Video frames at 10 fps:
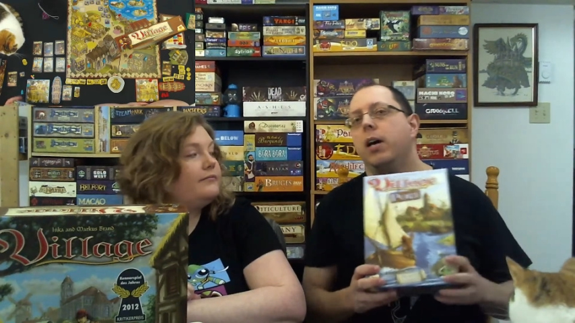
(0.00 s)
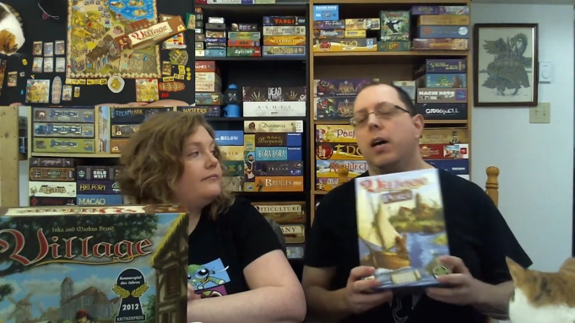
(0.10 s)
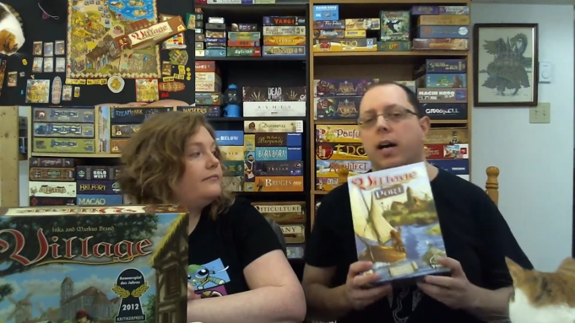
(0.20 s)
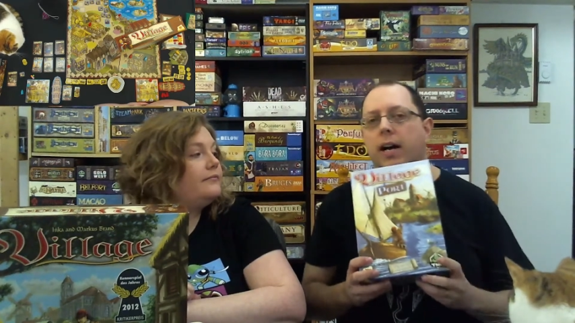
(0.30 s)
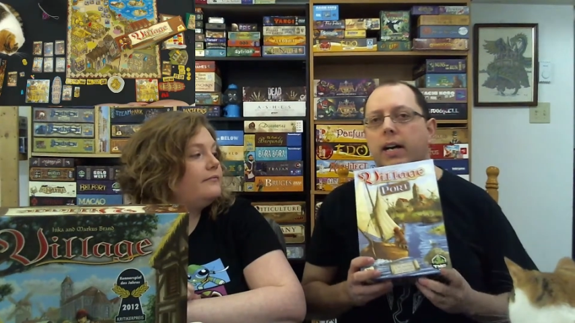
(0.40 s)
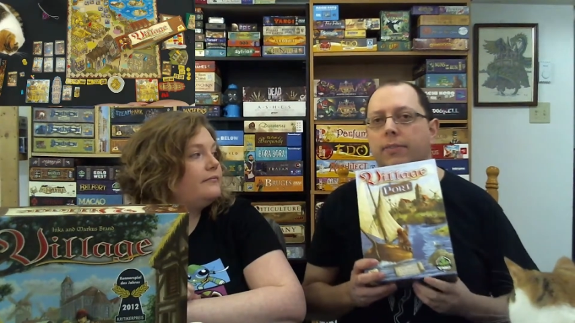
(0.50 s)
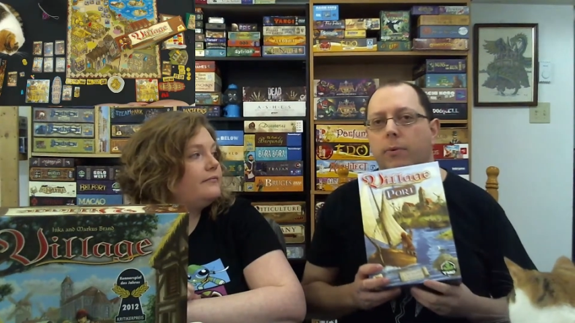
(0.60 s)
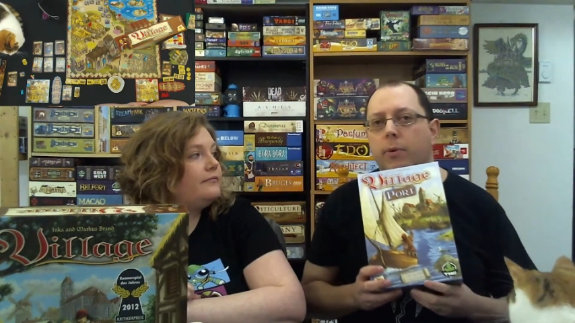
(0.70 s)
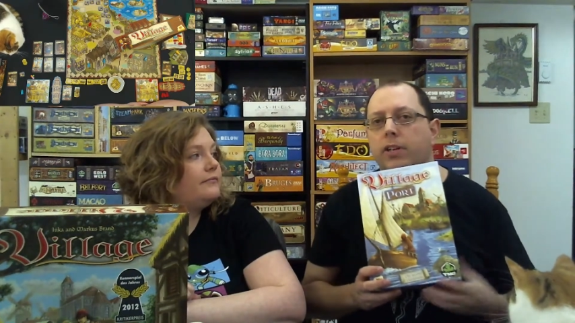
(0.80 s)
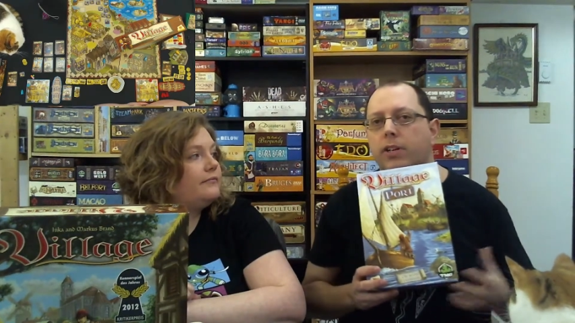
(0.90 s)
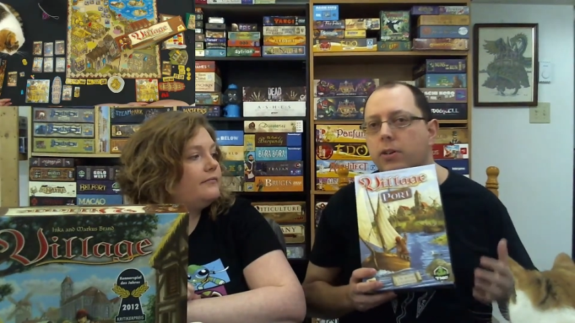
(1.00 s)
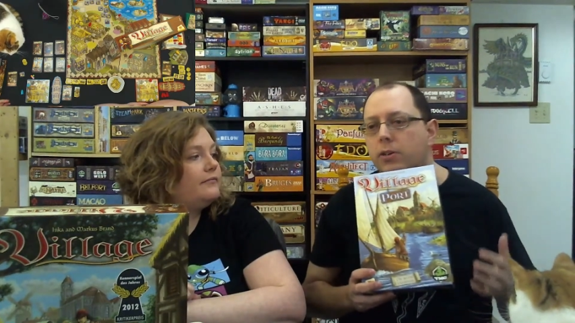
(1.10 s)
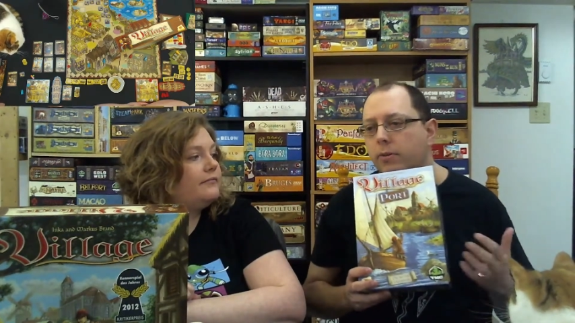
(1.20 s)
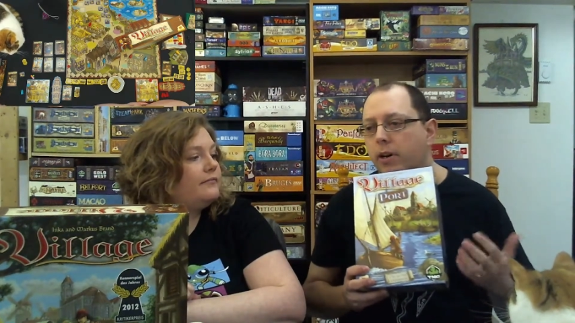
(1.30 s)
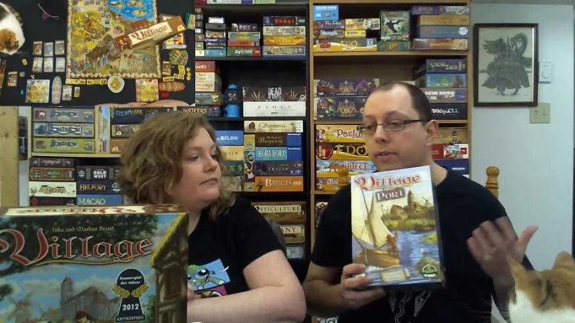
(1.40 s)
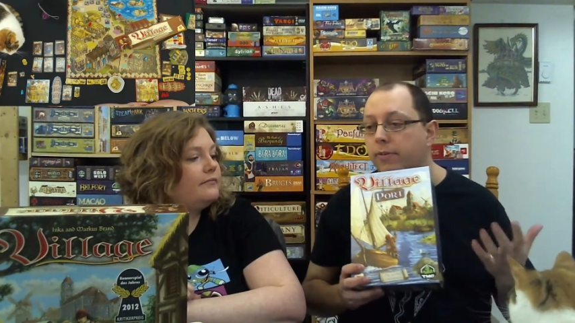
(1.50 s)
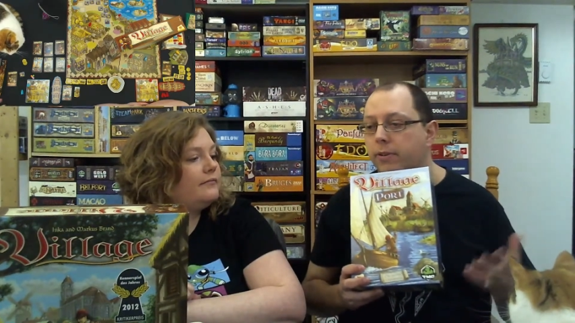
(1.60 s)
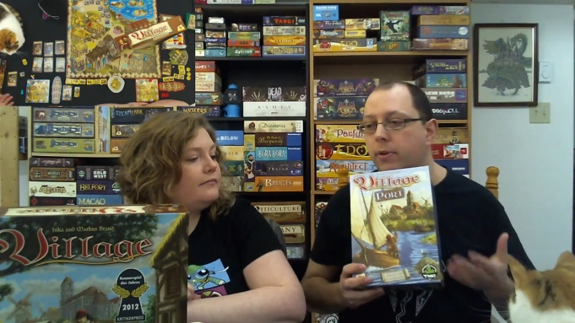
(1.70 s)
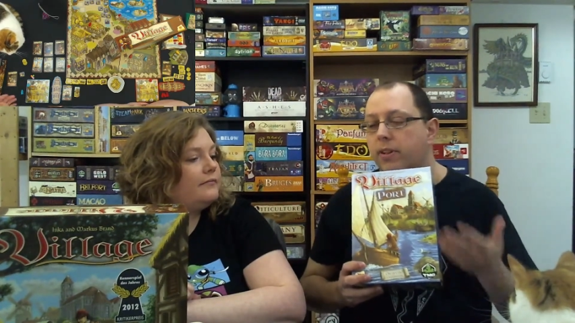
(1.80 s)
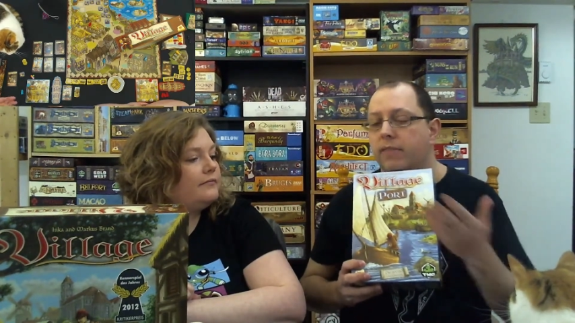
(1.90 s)
Speaker 1: Uh, if you want to know our
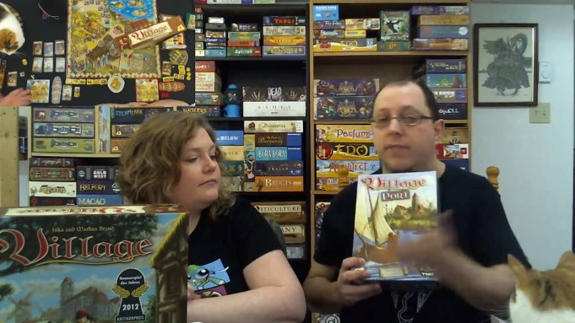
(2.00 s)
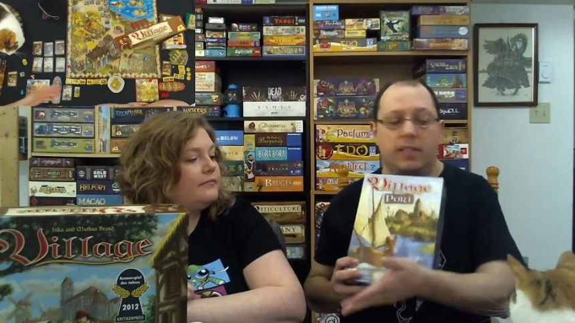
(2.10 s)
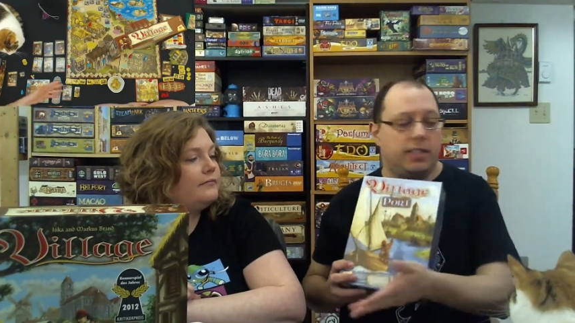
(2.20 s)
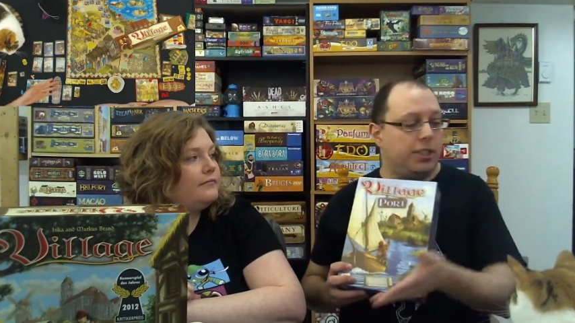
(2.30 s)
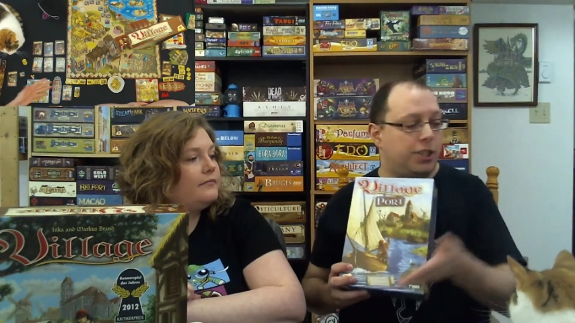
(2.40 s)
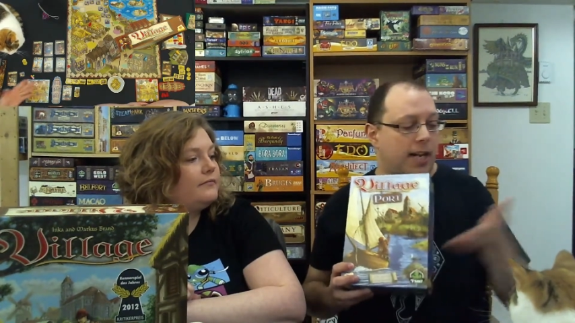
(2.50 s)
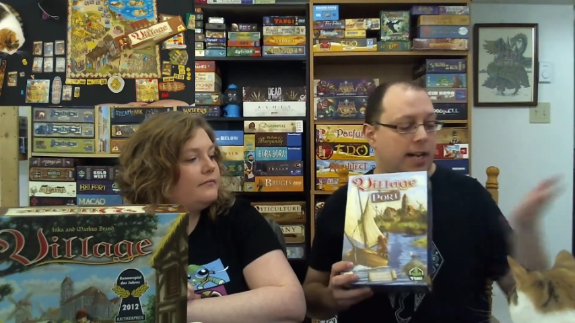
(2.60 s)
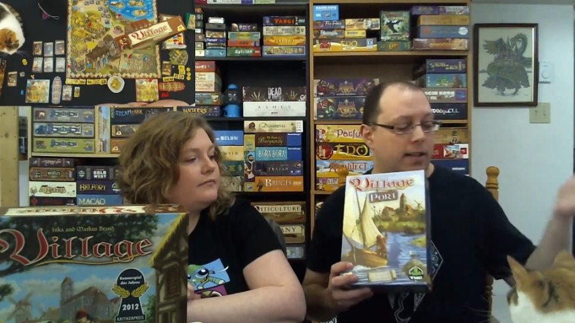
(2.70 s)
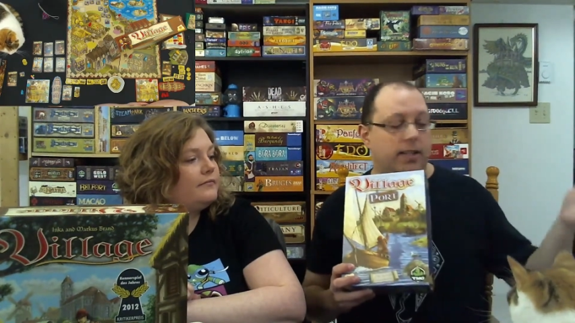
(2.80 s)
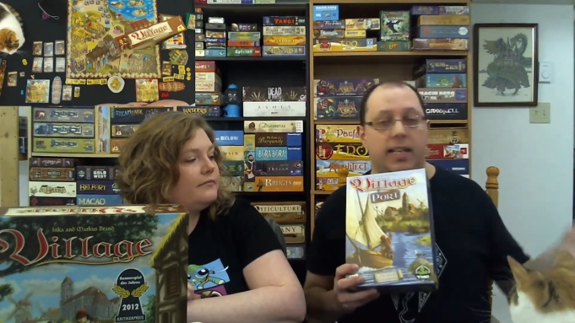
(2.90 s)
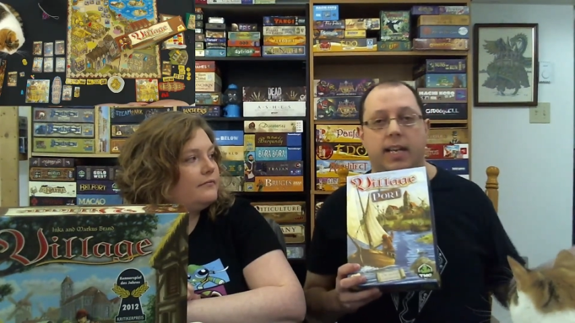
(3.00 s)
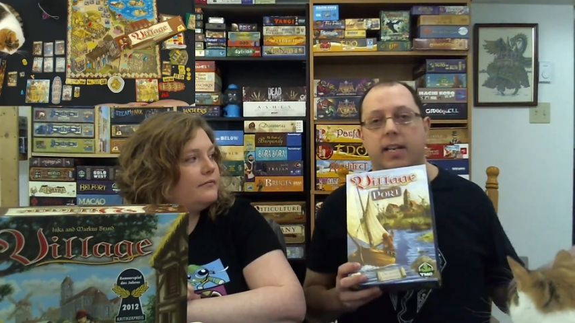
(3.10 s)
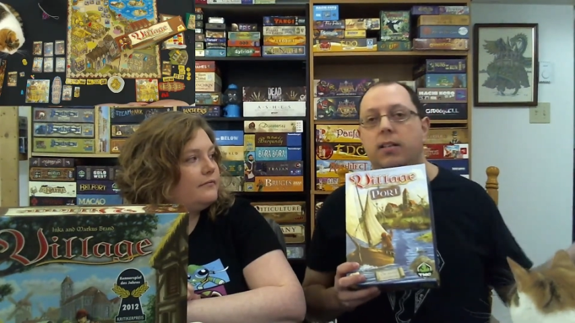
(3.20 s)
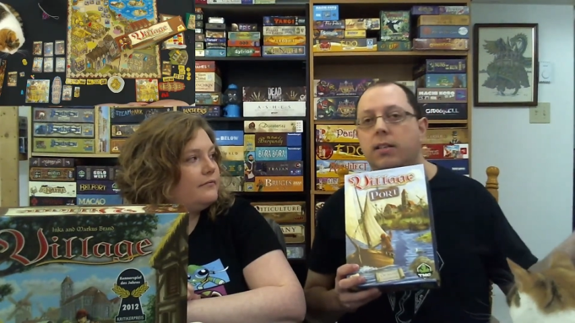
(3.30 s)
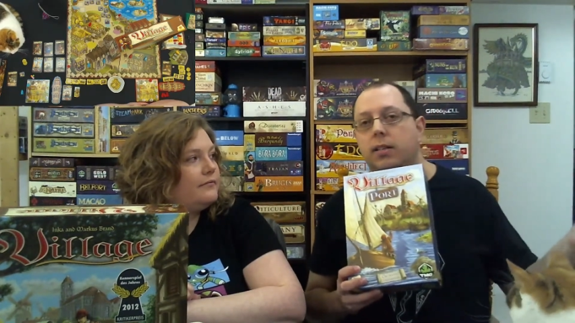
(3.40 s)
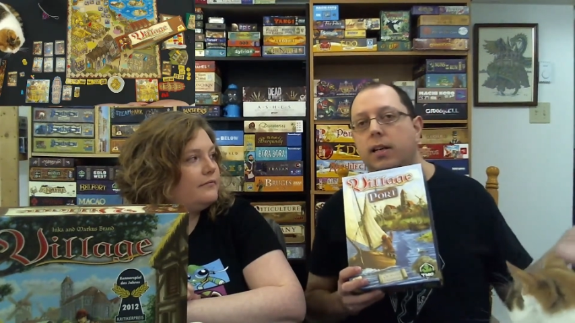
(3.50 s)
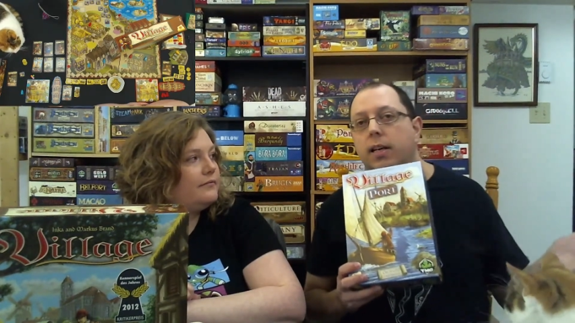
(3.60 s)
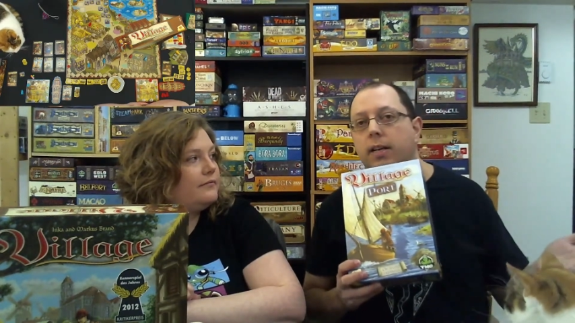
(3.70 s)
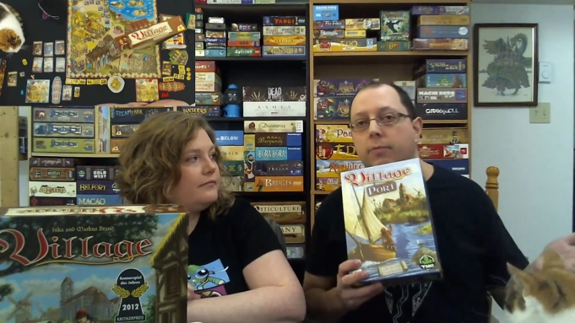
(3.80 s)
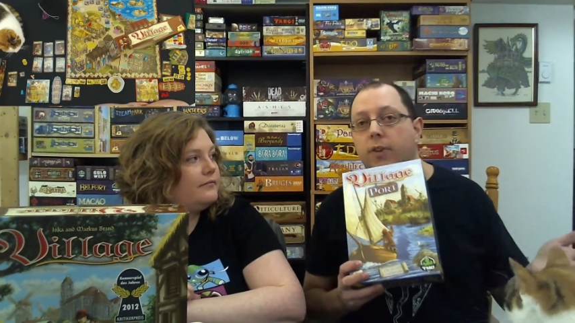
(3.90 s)
review on the village and the inn,
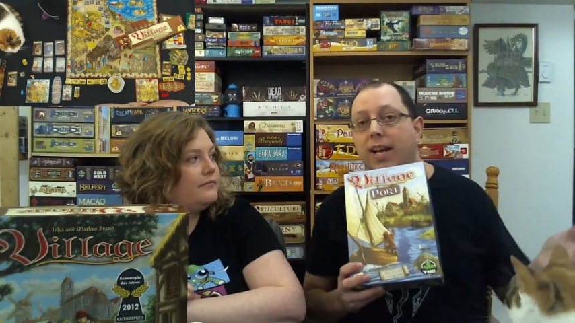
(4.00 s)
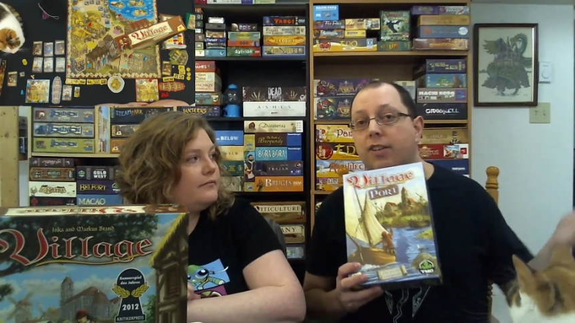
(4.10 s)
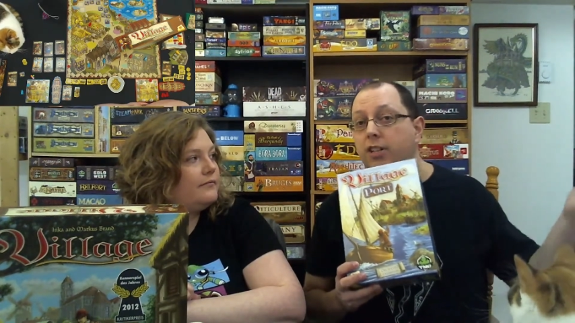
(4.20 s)
um, we actually